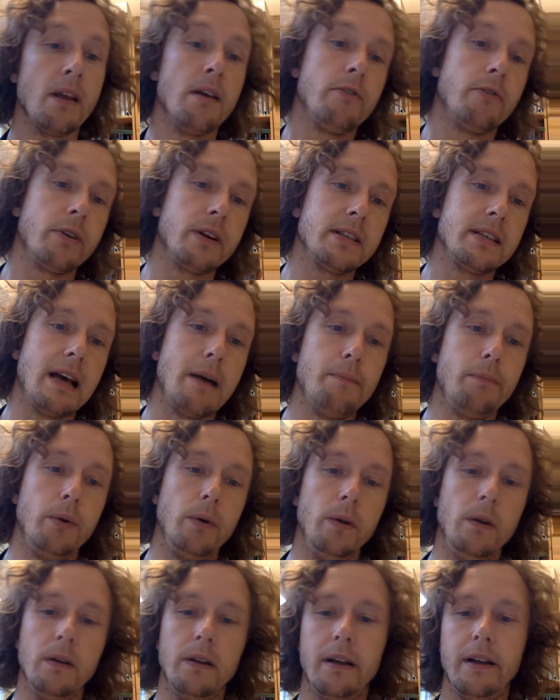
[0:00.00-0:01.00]
For
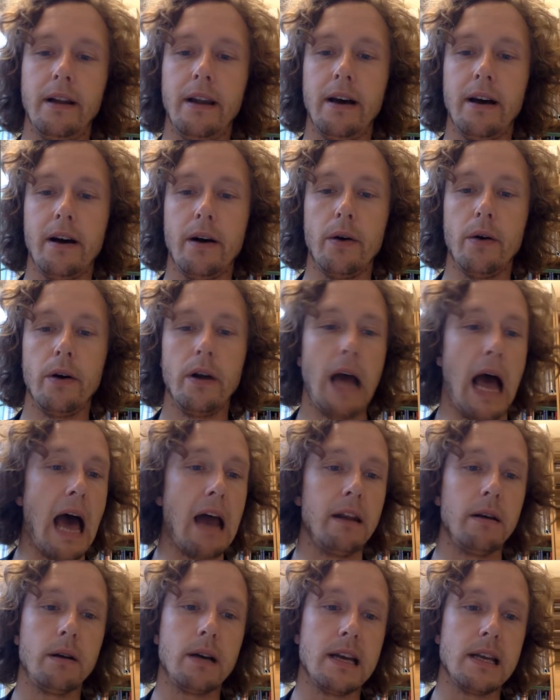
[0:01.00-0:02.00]
example,
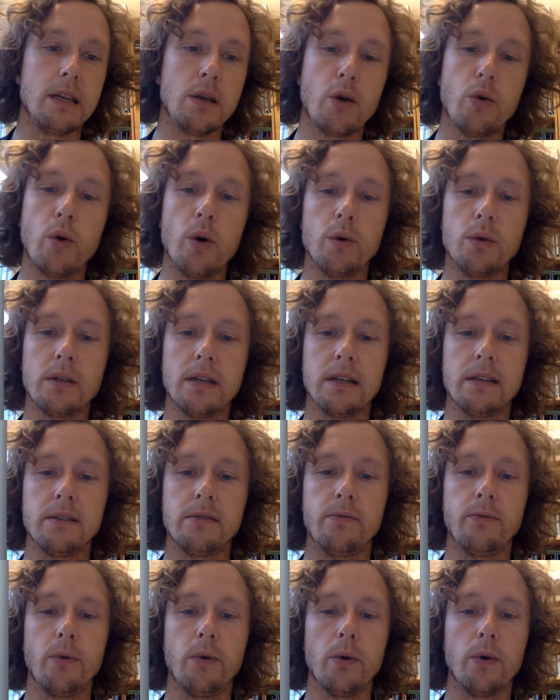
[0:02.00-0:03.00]
allocate quotas
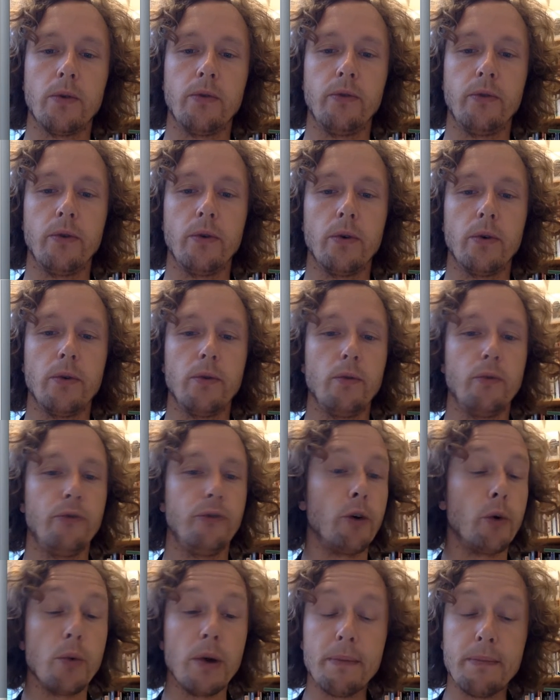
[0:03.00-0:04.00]
for
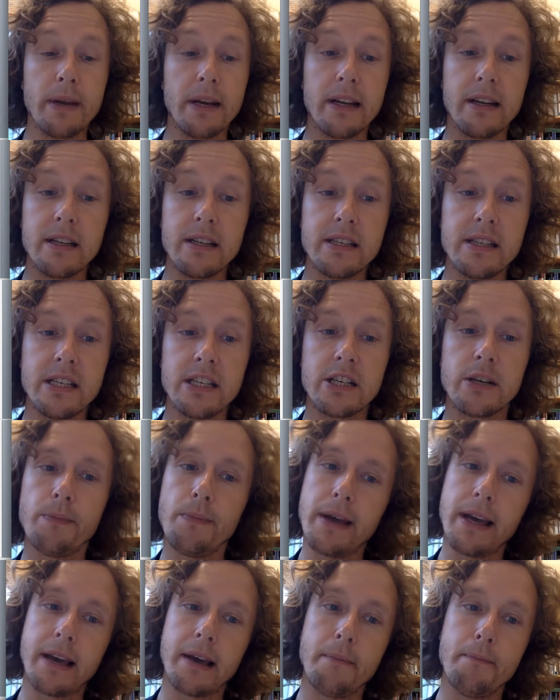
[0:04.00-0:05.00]
women in
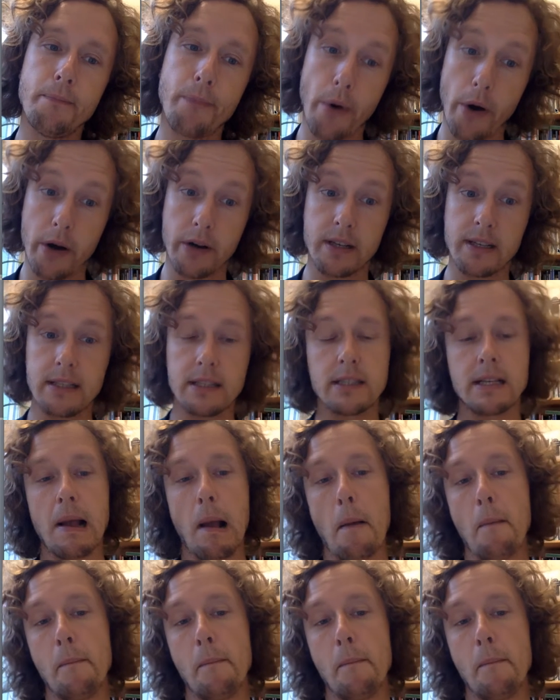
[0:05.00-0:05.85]
decision-making bodies